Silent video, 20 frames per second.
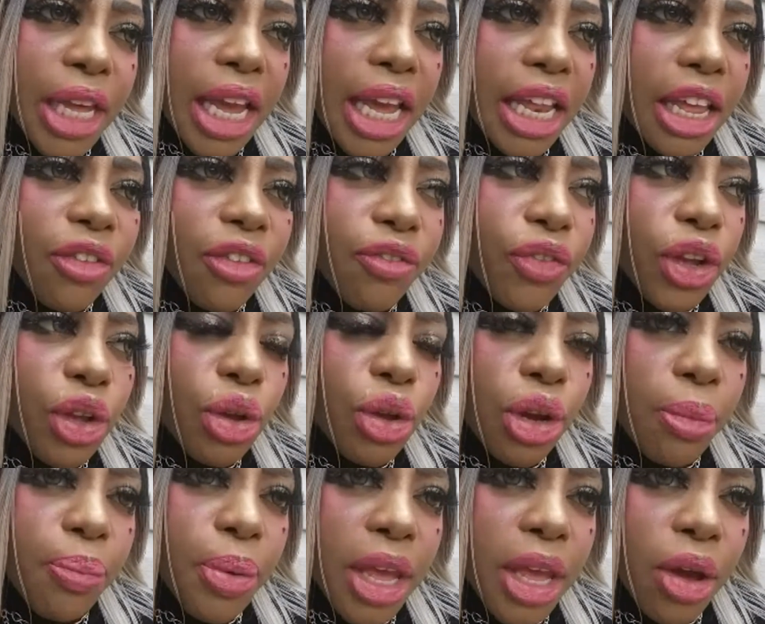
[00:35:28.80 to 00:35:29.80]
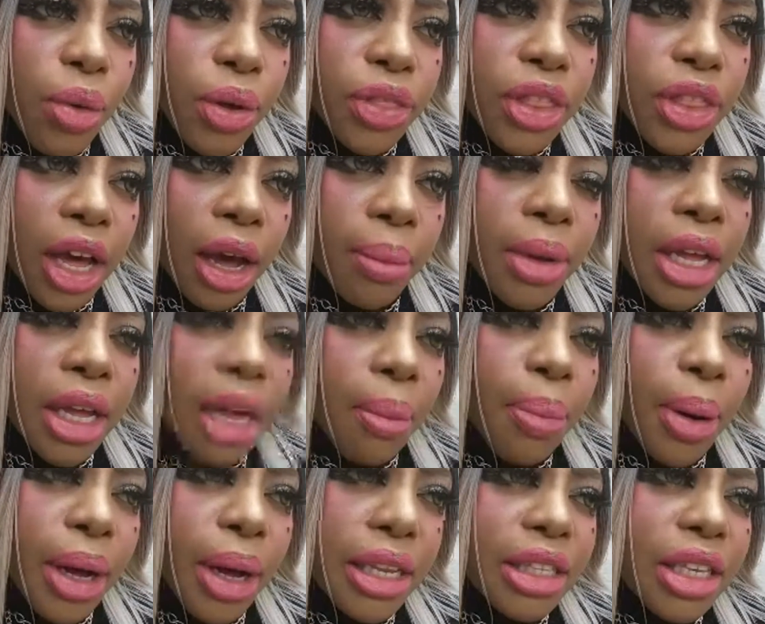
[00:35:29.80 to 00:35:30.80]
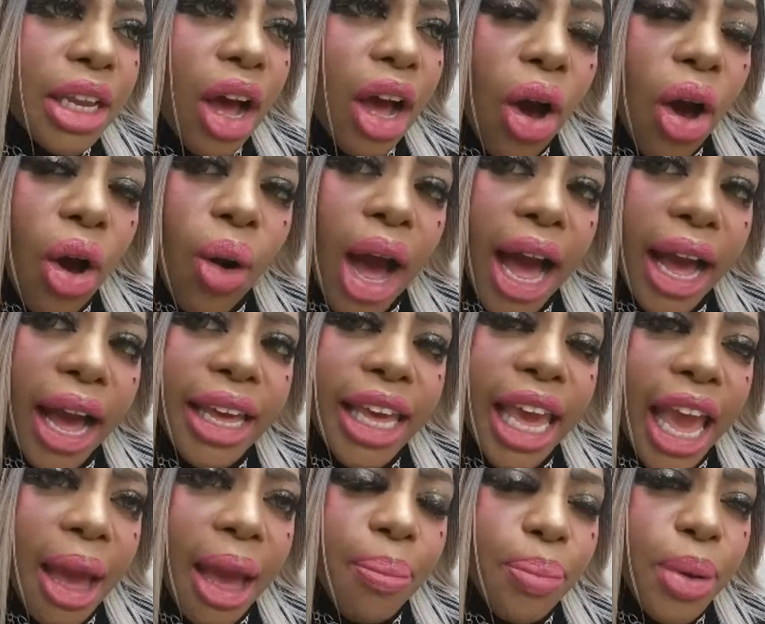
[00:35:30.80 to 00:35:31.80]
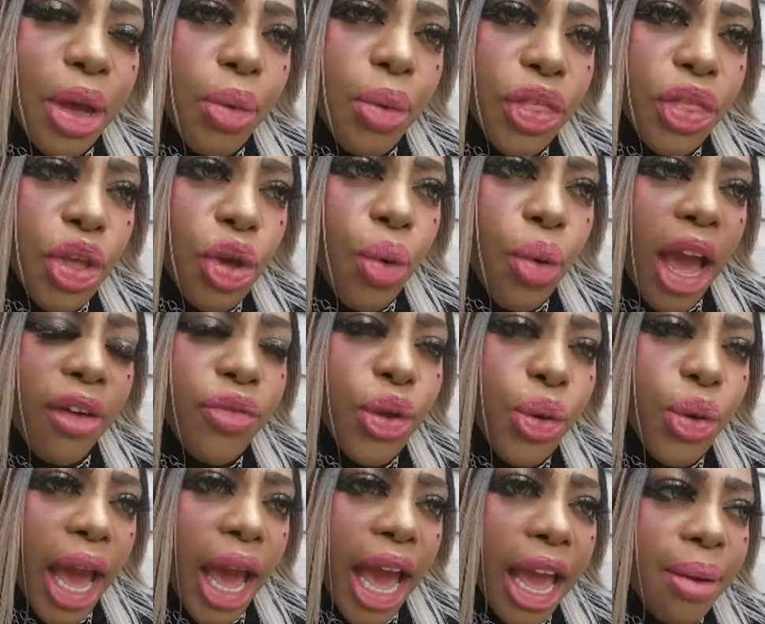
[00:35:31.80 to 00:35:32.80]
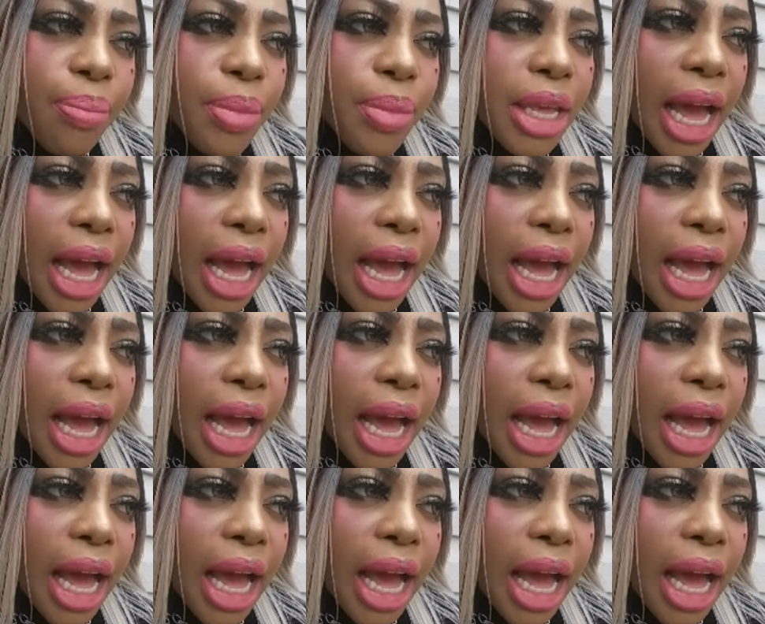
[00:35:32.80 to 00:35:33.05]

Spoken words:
for you to be with them. But no, I can't be with you if you hate me.